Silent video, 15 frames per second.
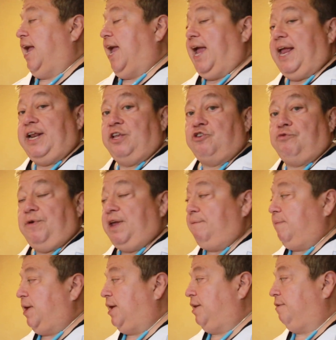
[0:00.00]
And in
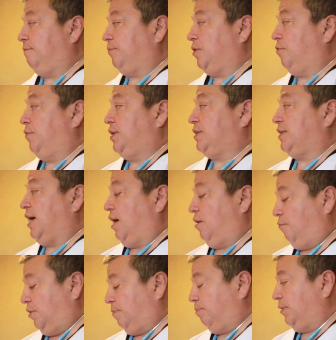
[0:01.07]
treatment, we
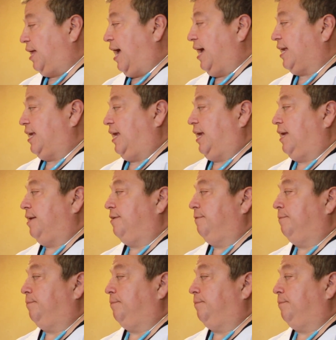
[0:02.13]
start with blocking,